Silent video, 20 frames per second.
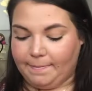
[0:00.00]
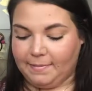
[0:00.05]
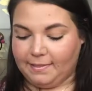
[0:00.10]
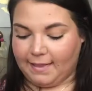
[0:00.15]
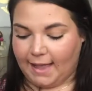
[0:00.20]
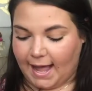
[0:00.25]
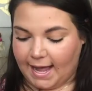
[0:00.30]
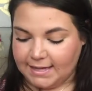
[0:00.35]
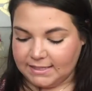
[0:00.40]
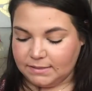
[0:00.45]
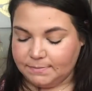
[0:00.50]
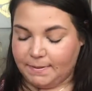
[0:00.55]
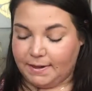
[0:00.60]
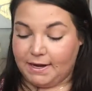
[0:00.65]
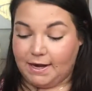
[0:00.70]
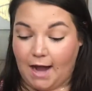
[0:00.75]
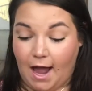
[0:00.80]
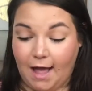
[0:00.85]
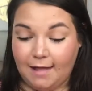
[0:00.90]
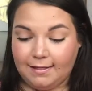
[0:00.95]
Last but
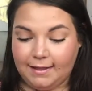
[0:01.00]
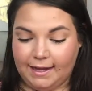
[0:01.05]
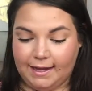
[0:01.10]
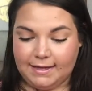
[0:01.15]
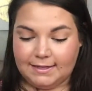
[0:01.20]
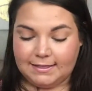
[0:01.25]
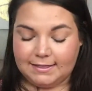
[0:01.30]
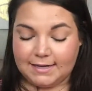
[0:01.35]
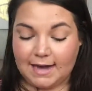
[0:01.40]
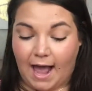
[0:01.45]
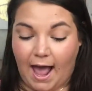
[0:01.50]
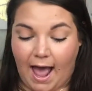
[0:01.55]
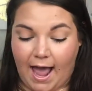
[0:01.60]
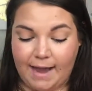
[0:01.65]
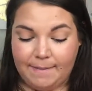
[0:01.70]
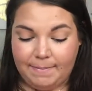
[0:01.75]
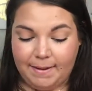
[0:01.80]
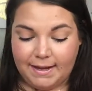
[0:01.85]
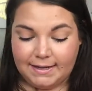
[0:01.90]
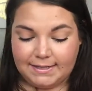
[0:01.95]
not least,
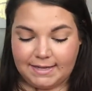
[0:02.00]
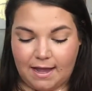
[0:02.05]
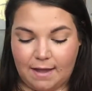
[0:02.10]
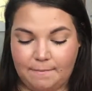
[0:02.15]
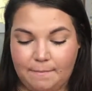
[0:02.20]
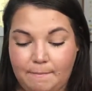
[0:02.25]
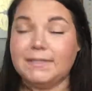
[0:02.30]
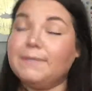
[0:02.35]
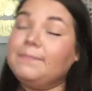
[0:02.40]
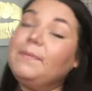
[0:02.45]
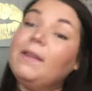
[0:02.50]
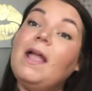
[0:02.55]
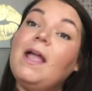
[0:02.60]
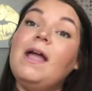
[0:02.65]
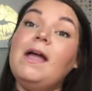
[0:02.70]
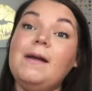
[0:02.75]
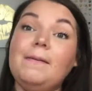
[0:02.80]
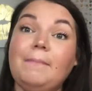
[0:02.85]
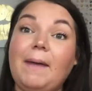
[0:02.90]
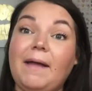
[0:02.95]
I picked up
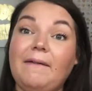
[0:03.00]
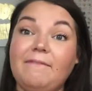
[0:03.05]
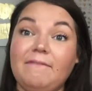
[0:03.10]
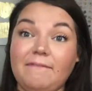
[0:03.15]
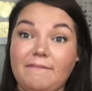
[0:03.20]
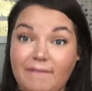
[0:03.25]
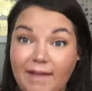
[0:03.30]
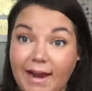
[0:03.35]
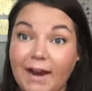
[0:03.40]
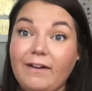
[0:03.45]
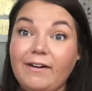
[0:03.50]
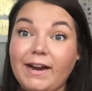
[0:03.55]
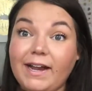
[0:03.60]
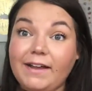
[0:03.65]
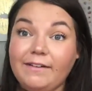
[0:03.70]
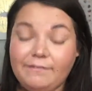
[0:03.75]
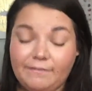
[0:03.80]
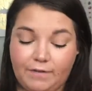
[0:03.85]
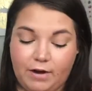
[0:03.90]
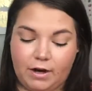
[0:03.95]
my very
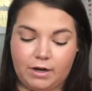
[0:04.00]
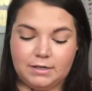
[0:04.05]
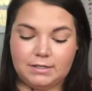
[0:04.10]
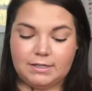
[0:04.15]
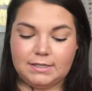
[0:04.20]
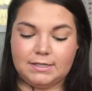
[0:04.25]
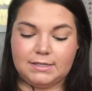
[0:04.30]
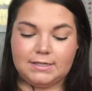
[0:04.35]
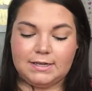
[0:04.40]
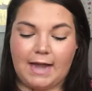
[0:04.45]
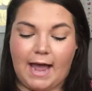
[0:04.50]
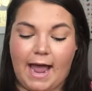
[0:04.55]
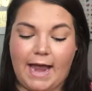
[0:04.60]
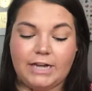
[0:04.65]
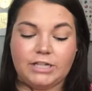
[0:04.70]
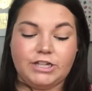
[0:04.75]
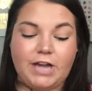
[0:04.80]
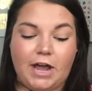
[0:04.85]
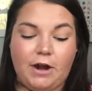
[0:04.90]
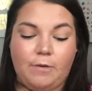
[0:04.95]
first
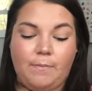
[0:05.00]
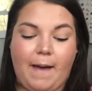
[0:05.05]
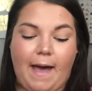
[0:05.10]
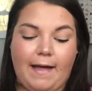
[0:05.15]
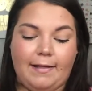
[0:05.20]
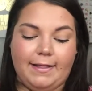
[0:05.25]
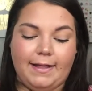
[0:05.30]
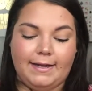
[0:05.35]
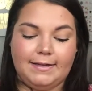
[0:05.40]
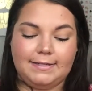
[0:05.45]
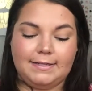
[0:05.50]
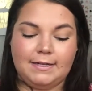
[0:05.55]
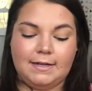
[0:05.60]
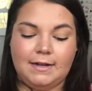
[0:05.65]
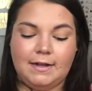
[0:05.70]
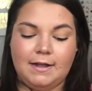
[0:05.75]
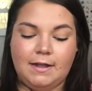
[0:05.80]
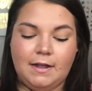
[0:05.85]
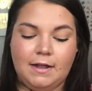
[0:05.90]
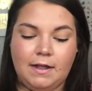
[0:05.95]
eyeshadow palette
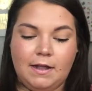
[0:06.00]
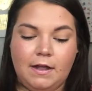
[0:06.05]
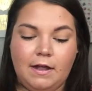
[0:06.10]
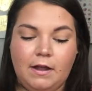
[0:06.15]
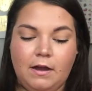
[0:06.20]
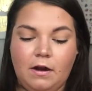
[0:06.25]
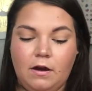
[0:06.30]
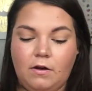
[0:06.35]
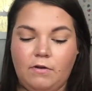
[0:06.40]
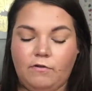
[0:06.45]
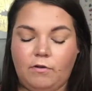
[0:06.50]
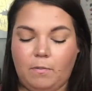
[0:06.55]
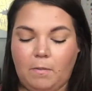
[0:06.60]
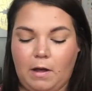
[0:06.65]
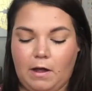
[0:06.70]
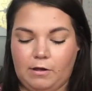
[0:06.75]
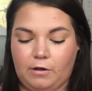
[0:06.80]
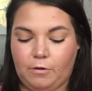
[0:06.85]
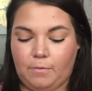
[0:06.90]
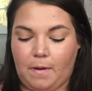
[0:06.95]
from
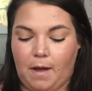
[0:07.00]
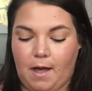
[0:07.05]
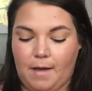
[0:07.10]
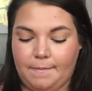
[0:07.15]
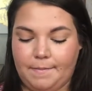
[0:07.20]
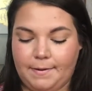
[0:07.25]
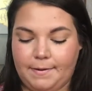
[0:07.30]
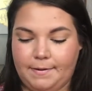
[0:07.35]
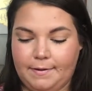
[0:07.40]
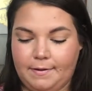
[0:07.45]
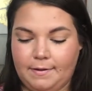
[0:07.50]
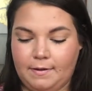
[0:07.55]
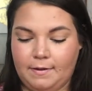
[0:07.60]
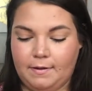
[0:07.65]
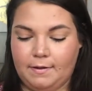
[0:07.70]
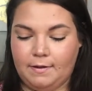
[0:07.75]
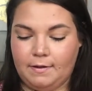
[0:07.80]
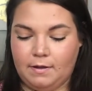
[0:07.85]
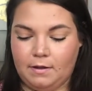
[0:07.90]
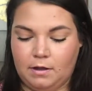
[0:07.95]
ColourPop.
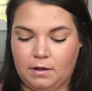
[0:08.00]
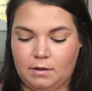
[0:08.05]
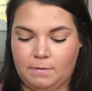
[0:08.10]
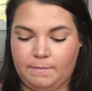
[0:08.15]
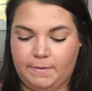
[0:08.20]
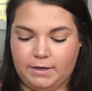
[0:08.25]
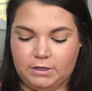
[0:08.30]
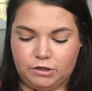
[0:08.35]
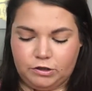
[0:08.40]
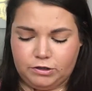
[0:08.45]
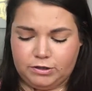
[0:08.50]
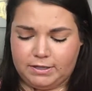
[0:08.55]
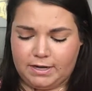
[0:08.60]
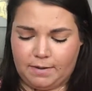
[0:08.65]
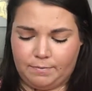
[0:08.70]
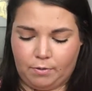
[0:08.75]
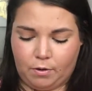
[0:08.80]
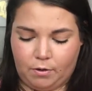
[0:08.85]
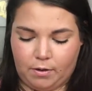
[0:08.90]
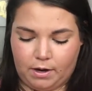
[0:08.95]
Make sure it's
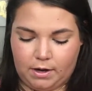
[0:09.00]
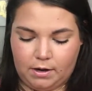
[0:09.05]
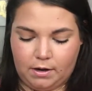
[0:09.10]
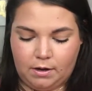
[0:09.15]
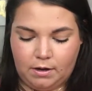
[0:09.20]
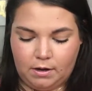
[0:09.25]
not broken.